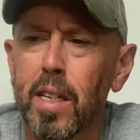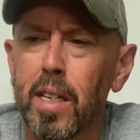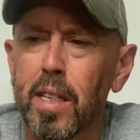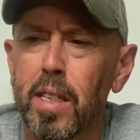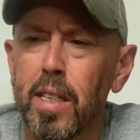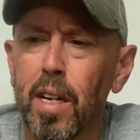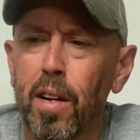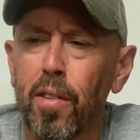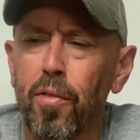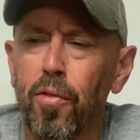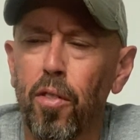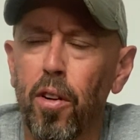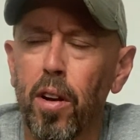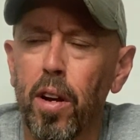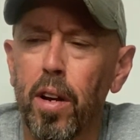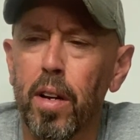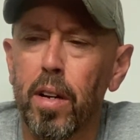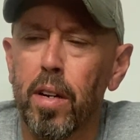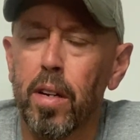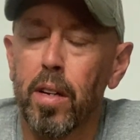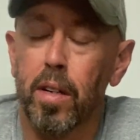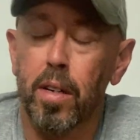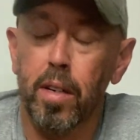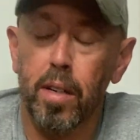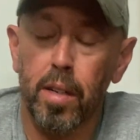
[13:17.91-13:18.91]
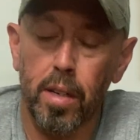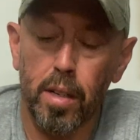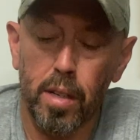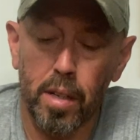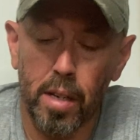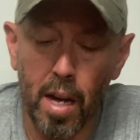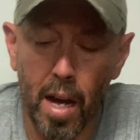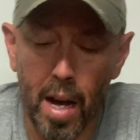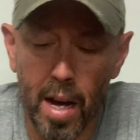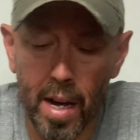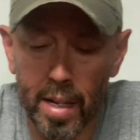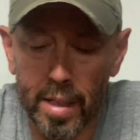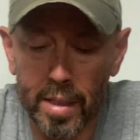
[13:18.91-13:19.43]
different
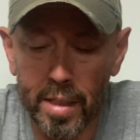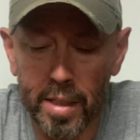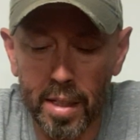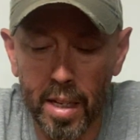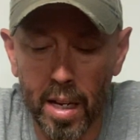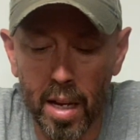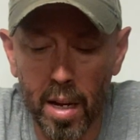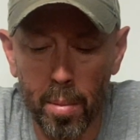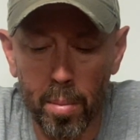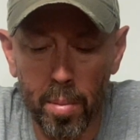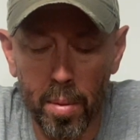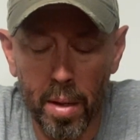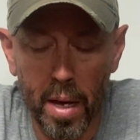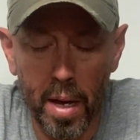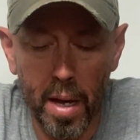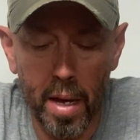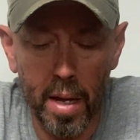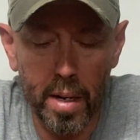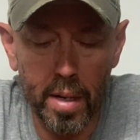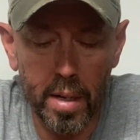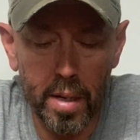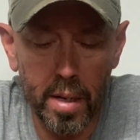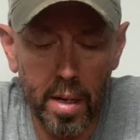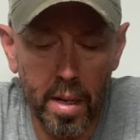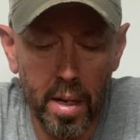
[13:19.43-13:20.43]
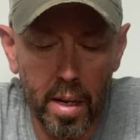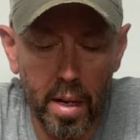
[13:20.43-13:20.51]
concept than